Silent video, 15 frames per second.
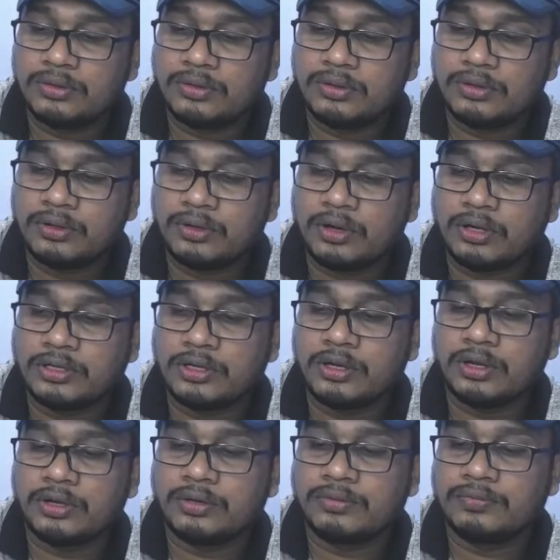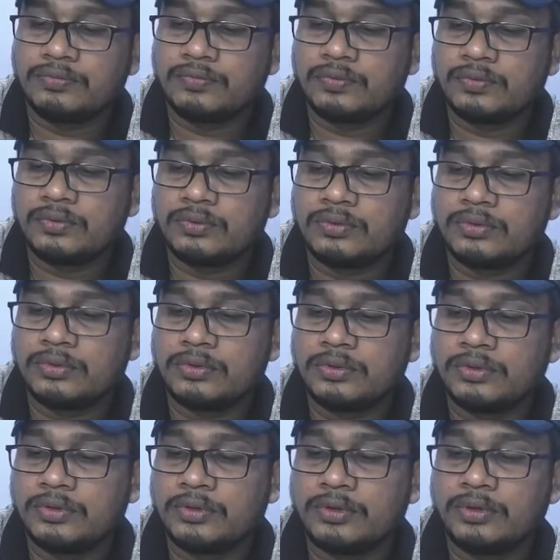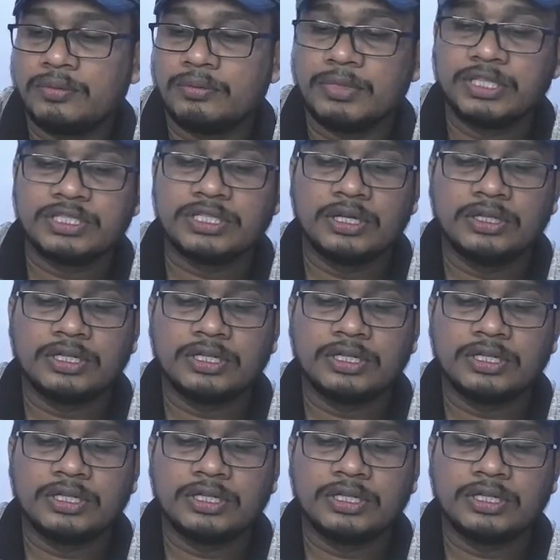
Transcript: not done means